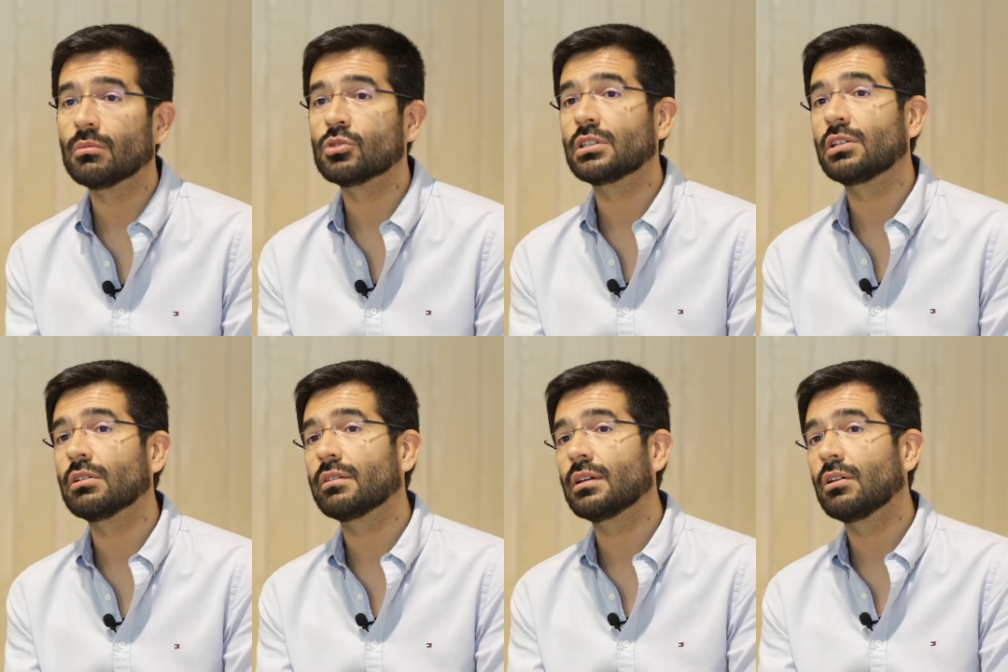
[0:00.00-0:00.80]
So when we
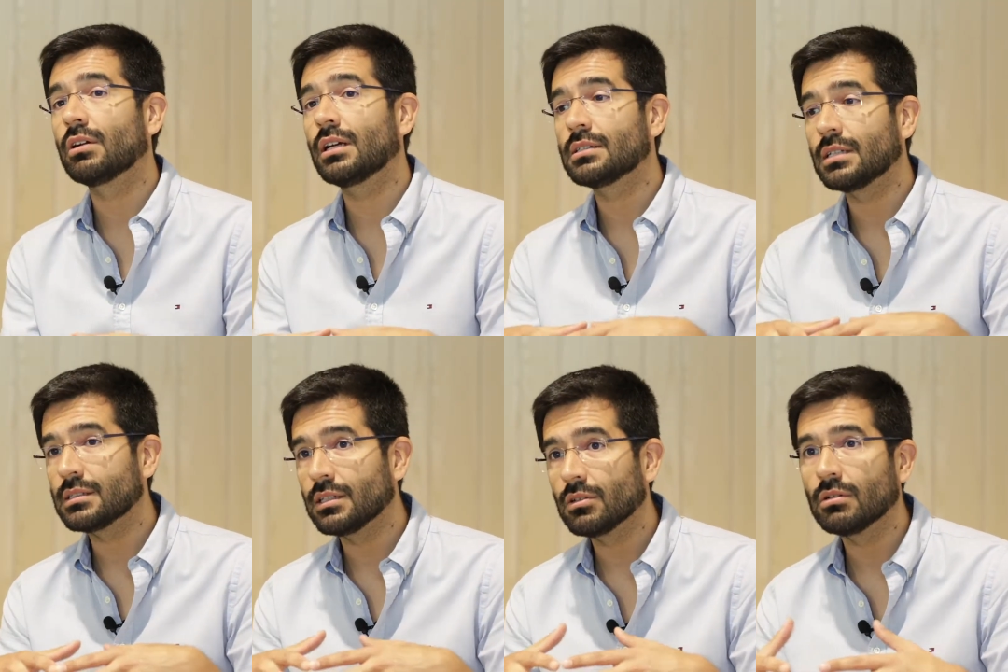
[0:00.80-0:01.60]
moved to our new
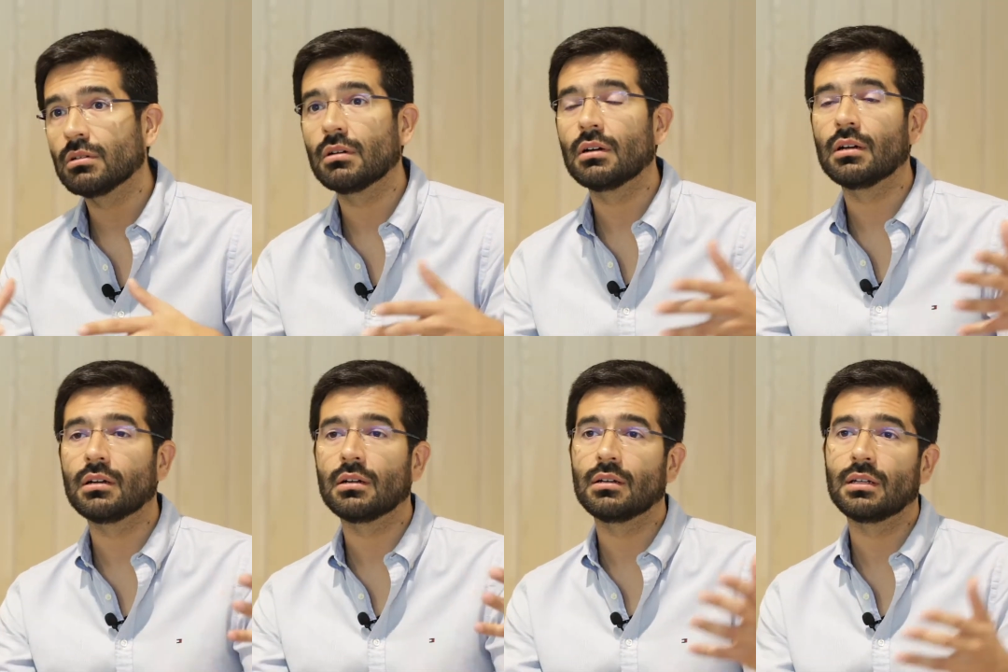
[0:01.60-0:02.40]
offices,
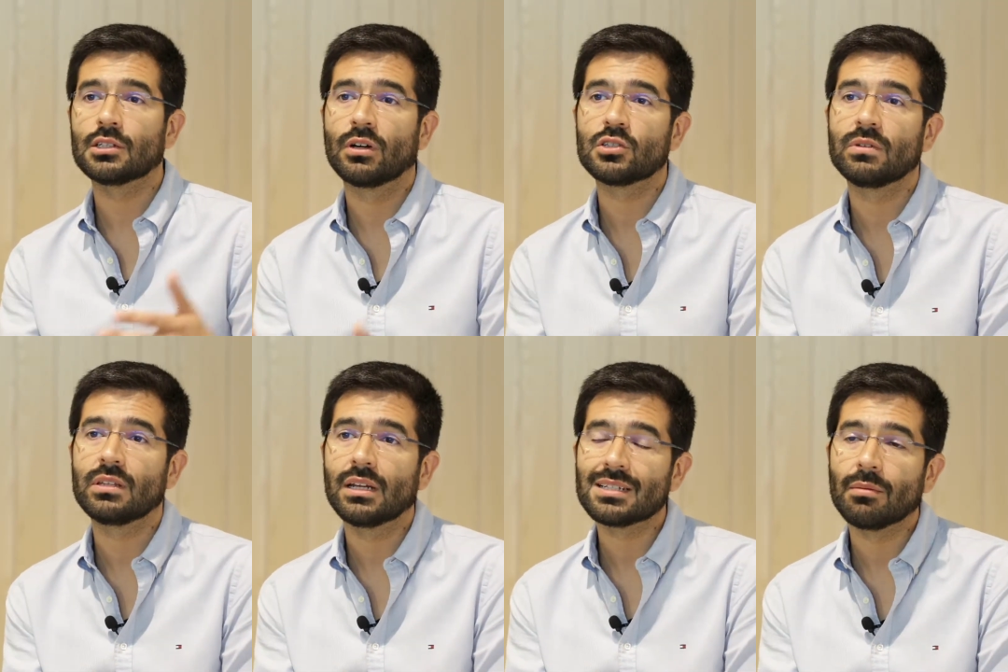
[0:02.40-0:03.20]
we
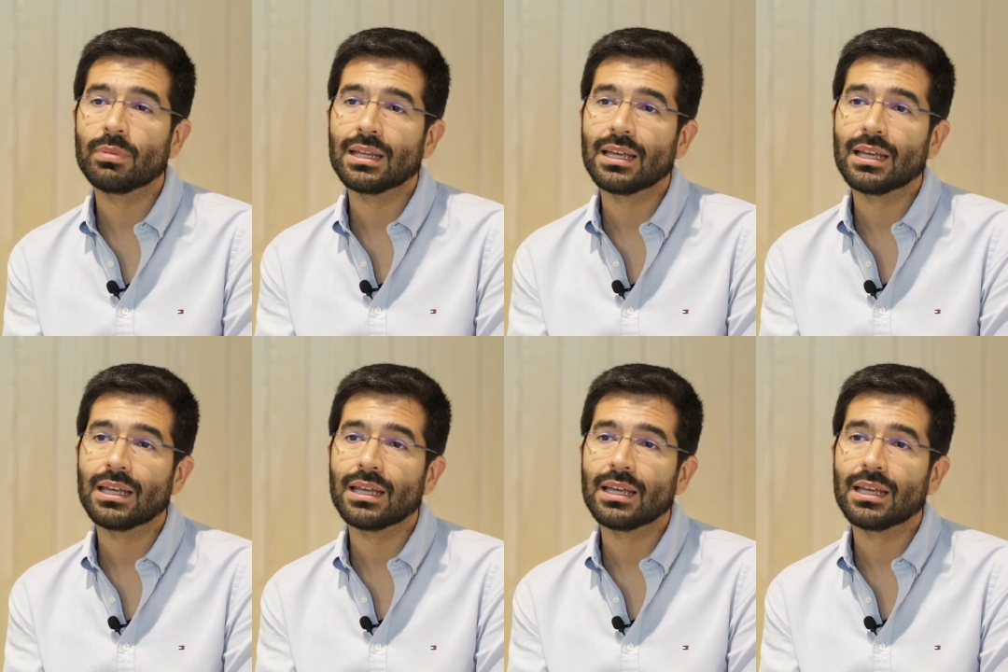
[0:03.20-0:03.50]
wanted to